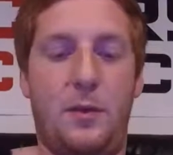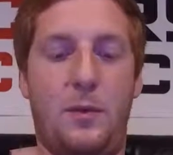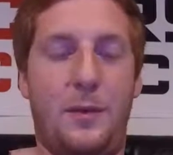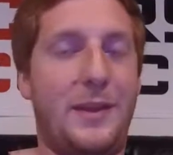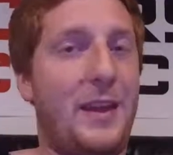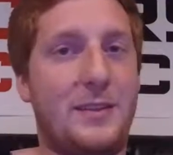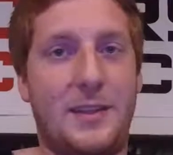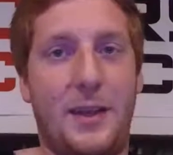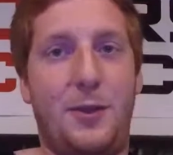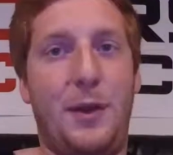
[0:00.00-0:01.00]
With the
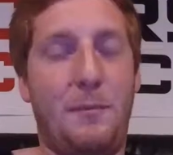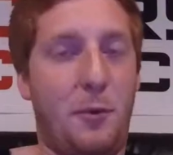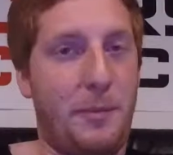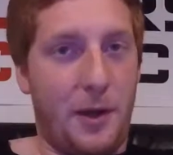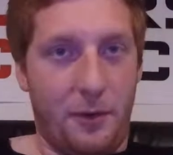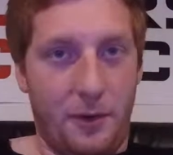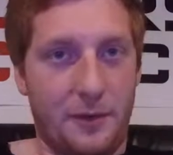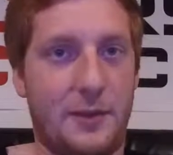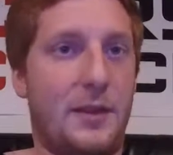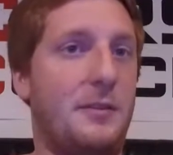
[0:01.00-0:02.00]
SI, you get more power,
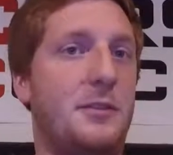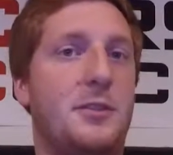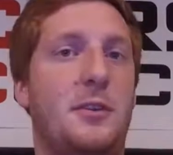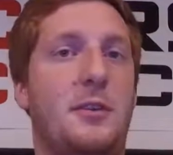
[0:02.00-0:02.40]
that's for sure.